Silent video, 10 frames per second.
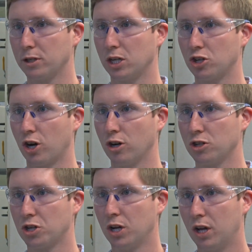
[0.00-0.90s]
percent
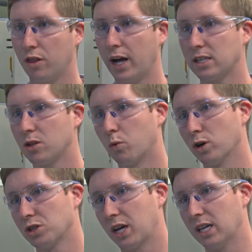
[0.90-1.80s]
charged, that's the
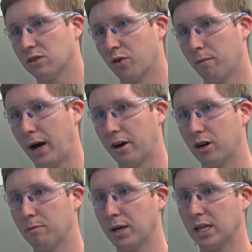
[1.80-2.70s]
worst case for a
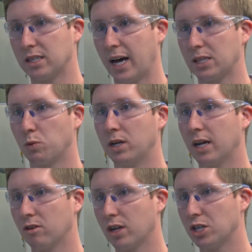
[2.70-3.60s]
battery, because that's when
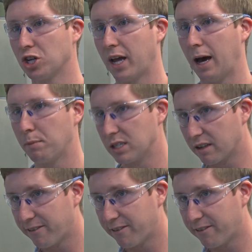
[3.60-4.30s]
degradation happens the